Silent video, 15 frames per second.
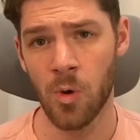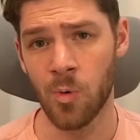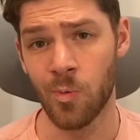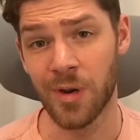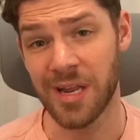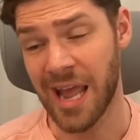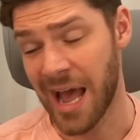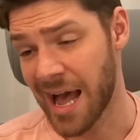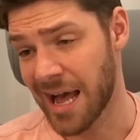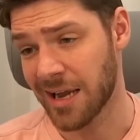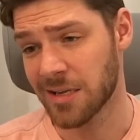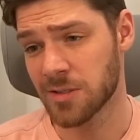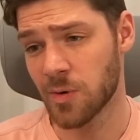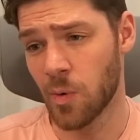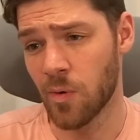
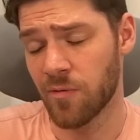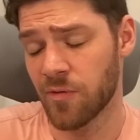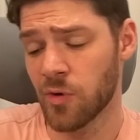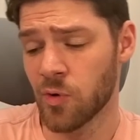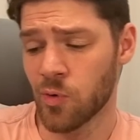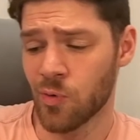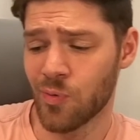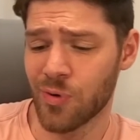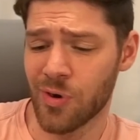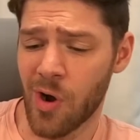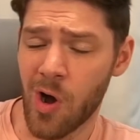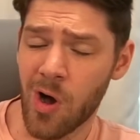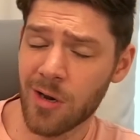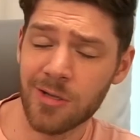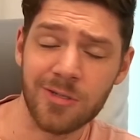React or Vue would
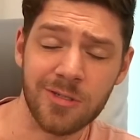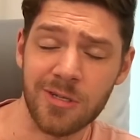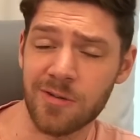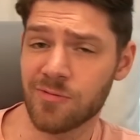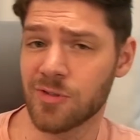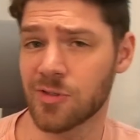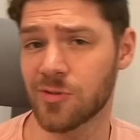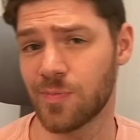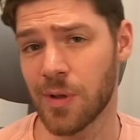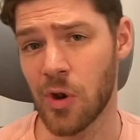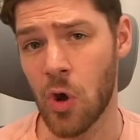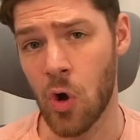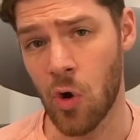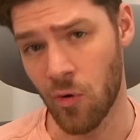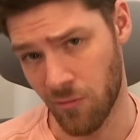honestly have just been
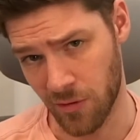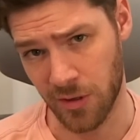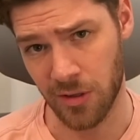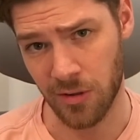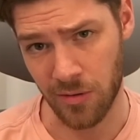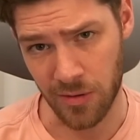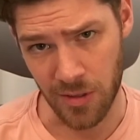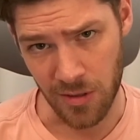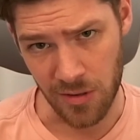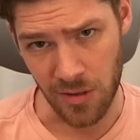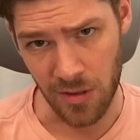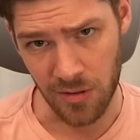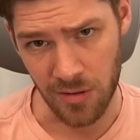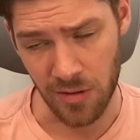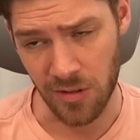overkill in this
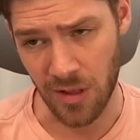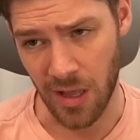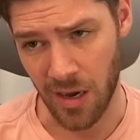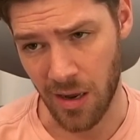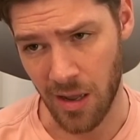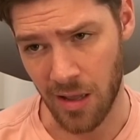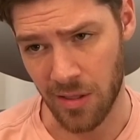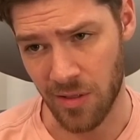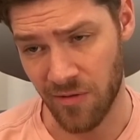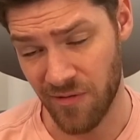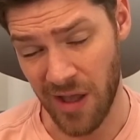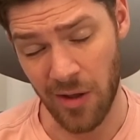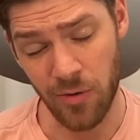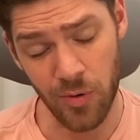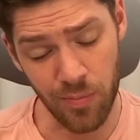instance. And, and the
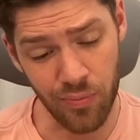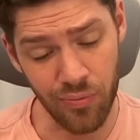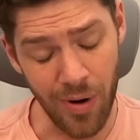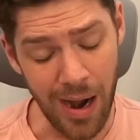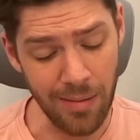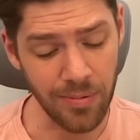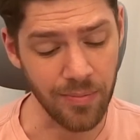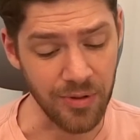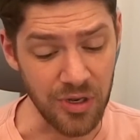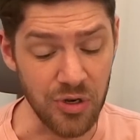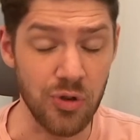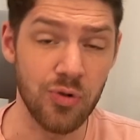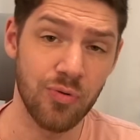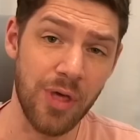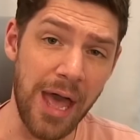founder probably
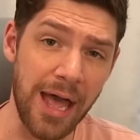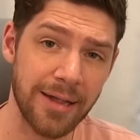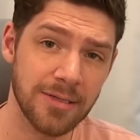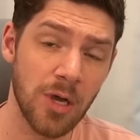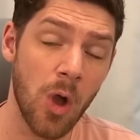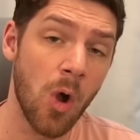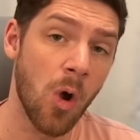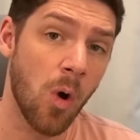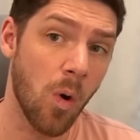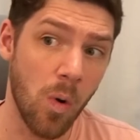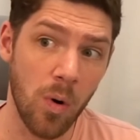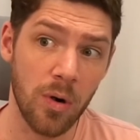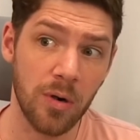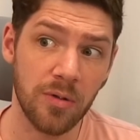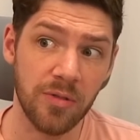knew that,
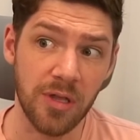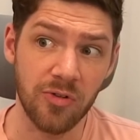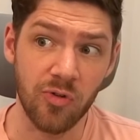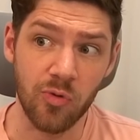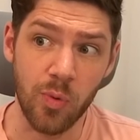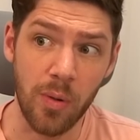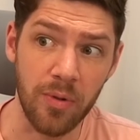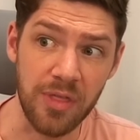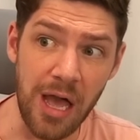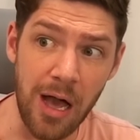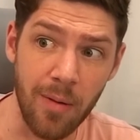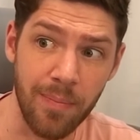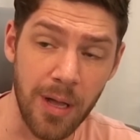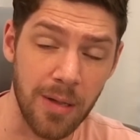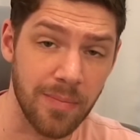or they just went with
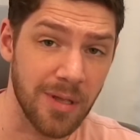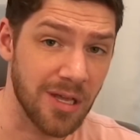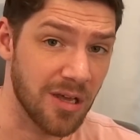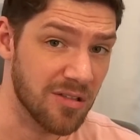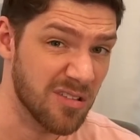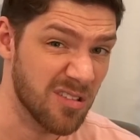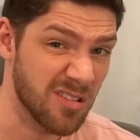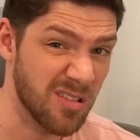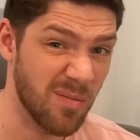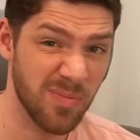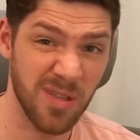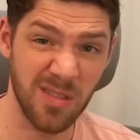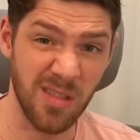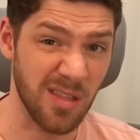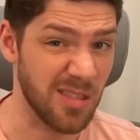Alpine because it's
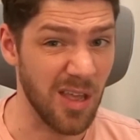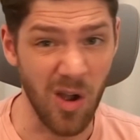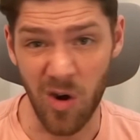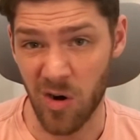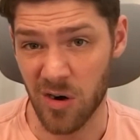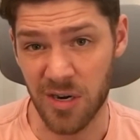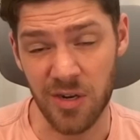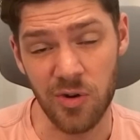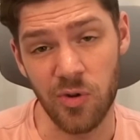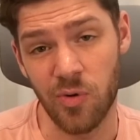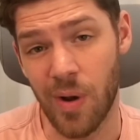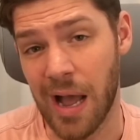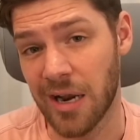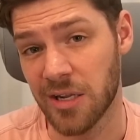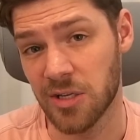something that they already knew
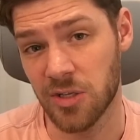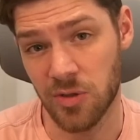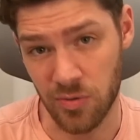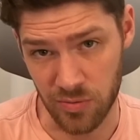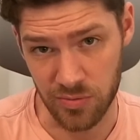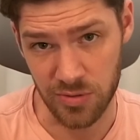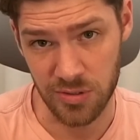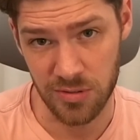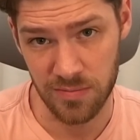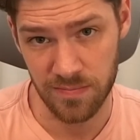how to use.